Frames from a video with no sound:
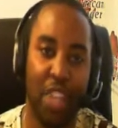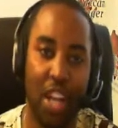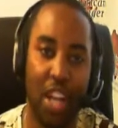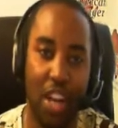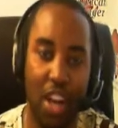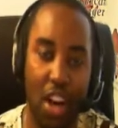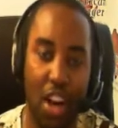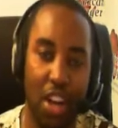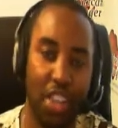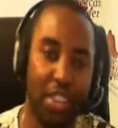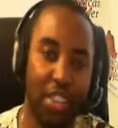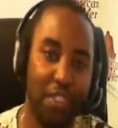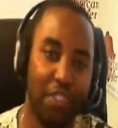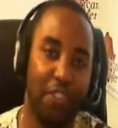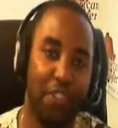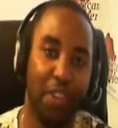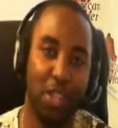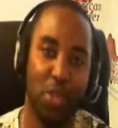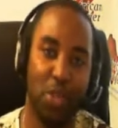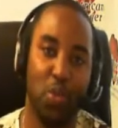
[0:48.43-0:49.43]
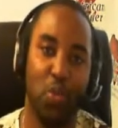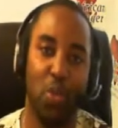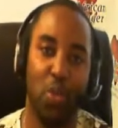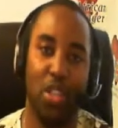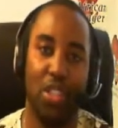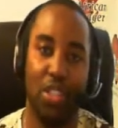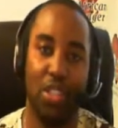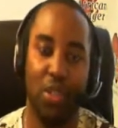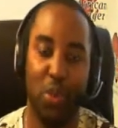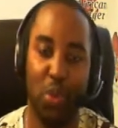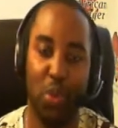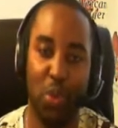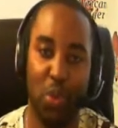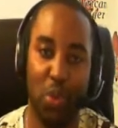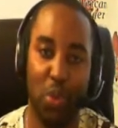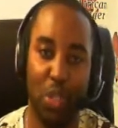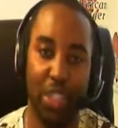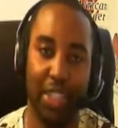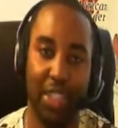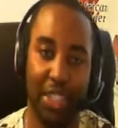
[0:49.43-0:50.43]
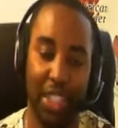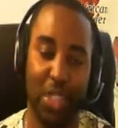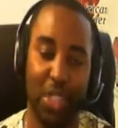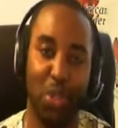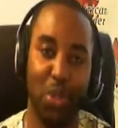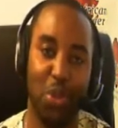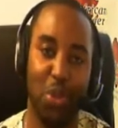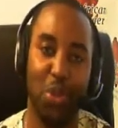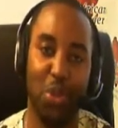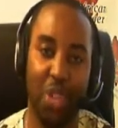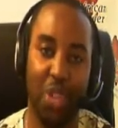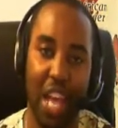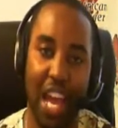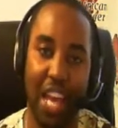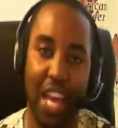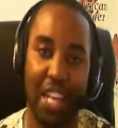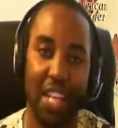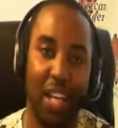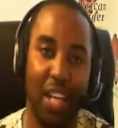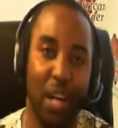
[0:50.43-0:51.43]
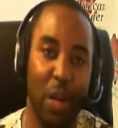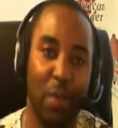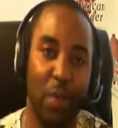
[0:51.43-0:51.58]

are the first ones who will tell you that